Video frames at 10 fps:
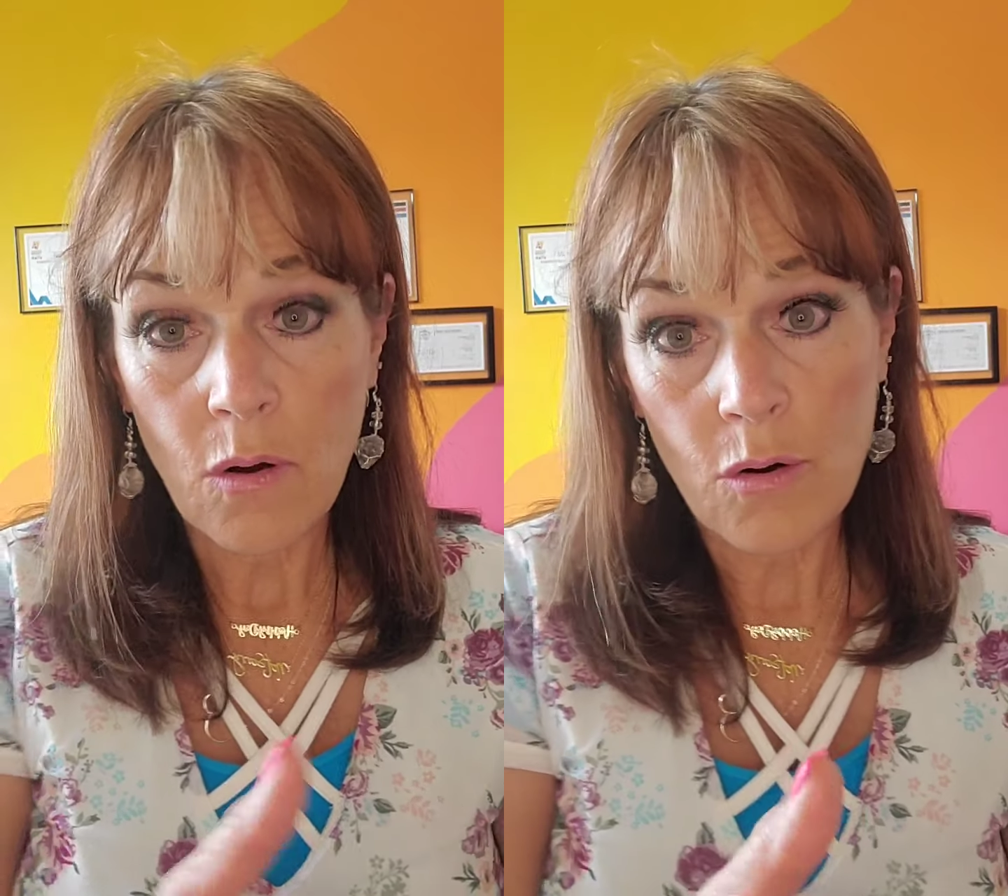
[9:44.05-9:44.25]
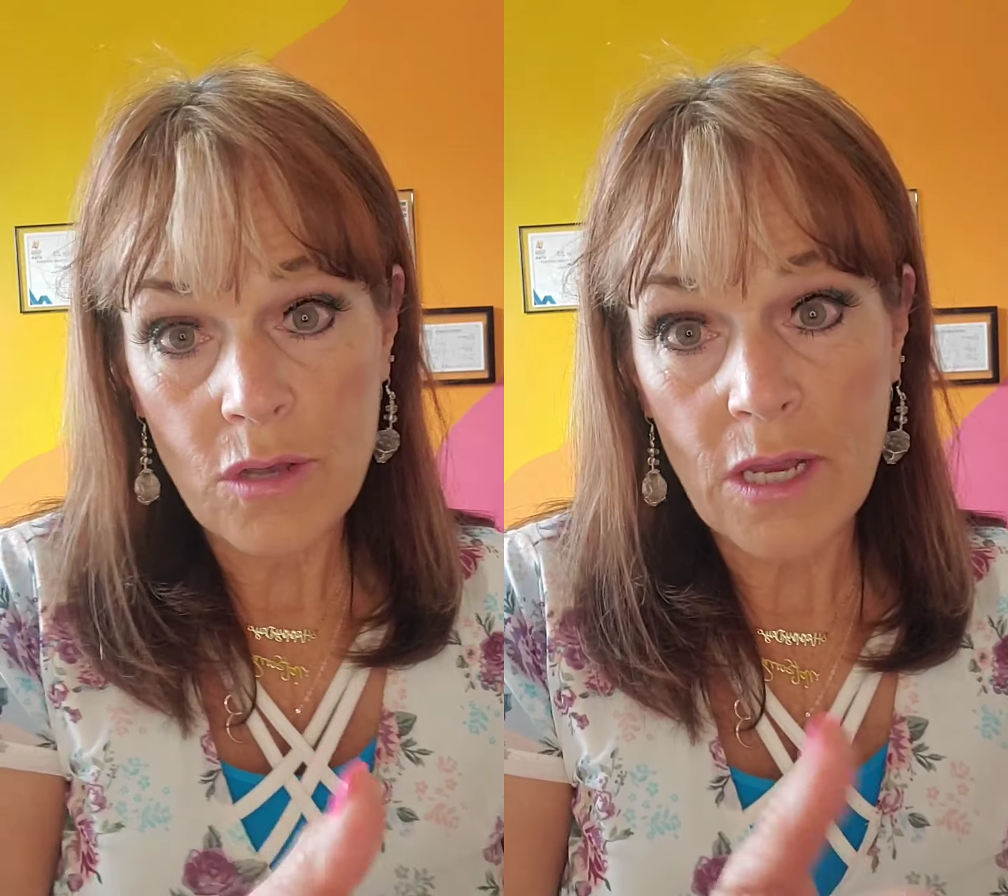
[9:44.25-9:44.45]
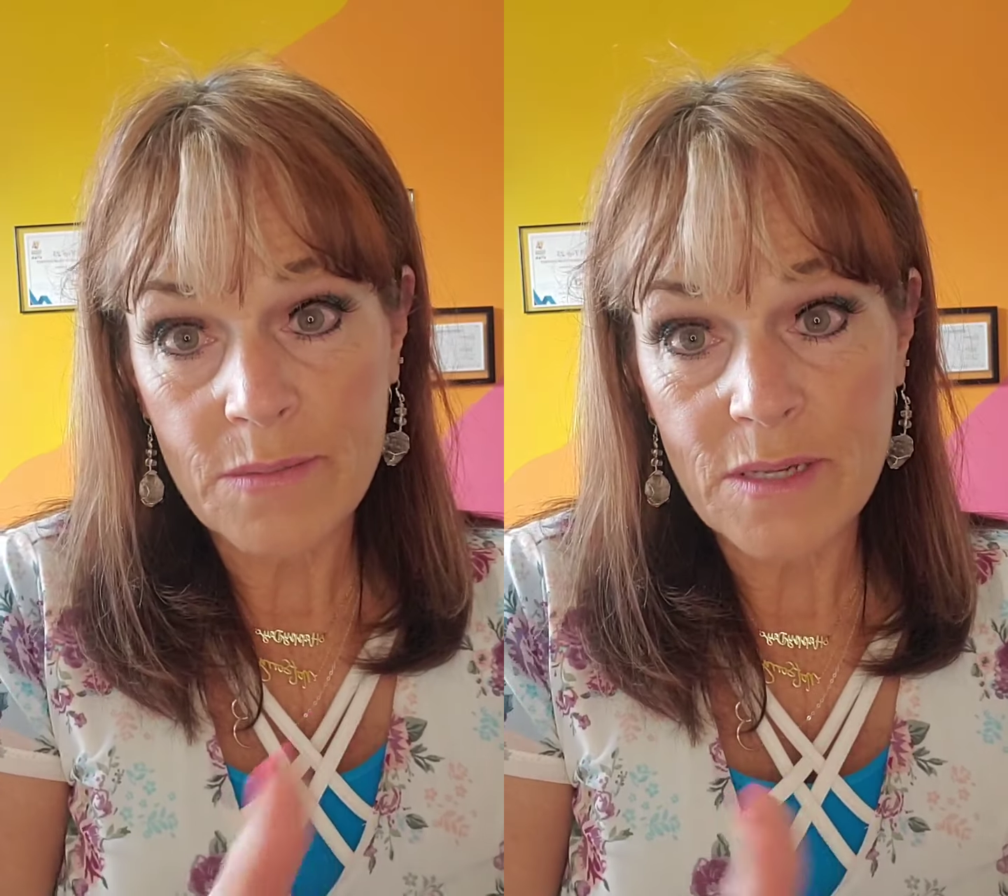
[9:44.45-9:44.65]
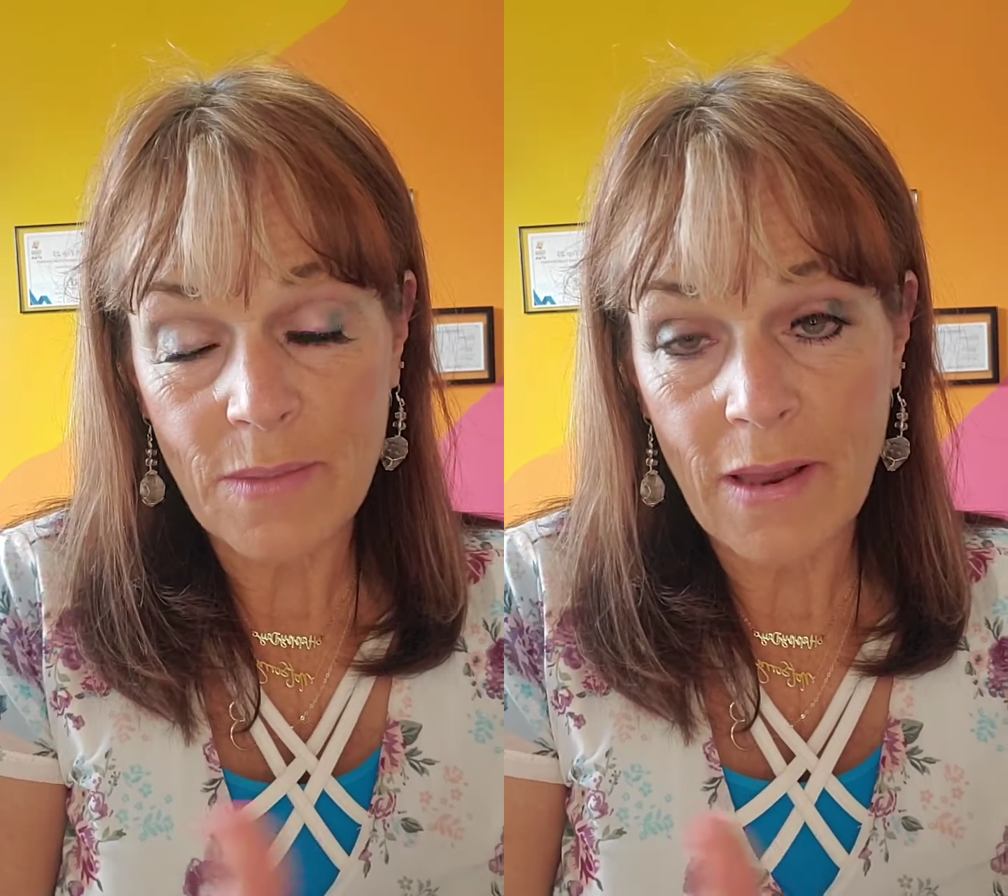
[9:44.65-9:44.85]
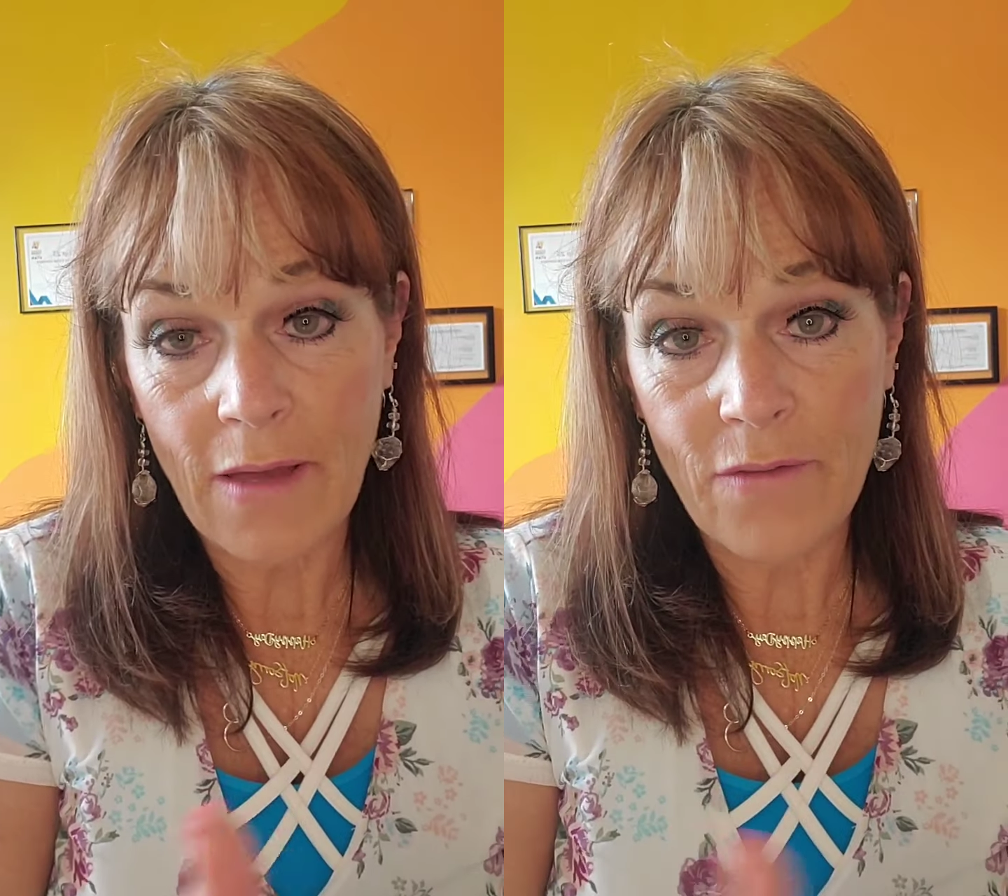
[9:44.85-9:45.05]
or you get them
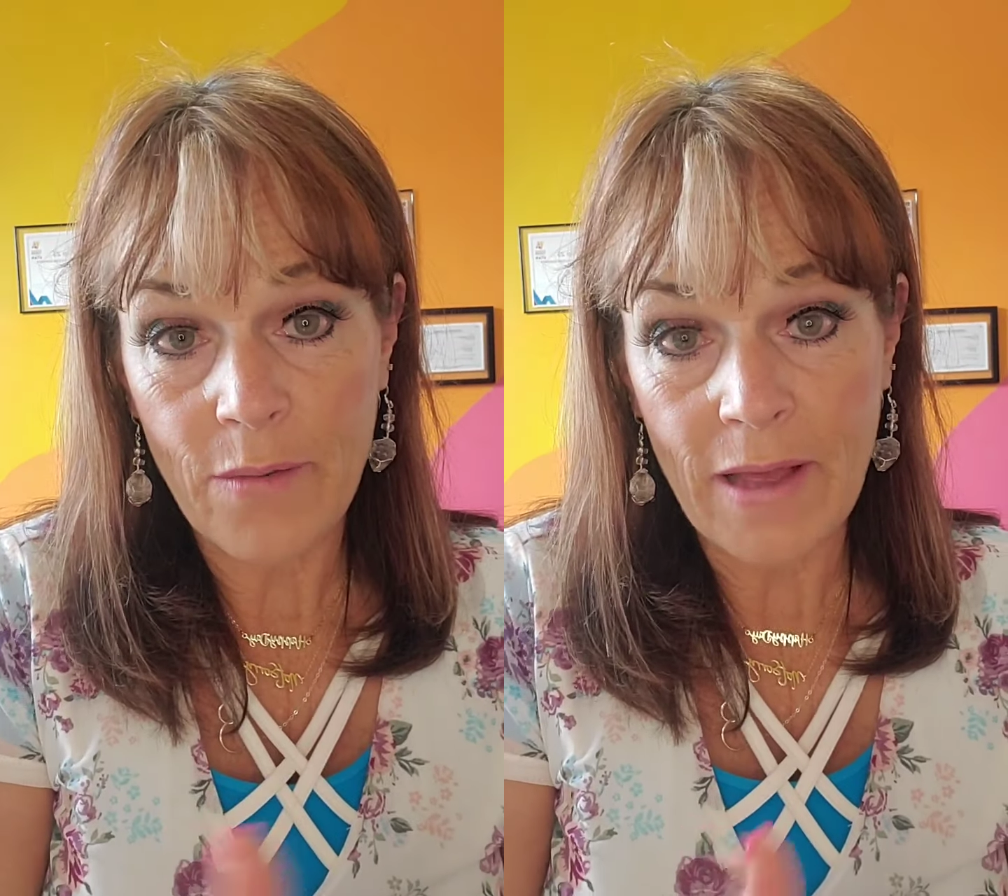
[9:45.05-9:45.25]
from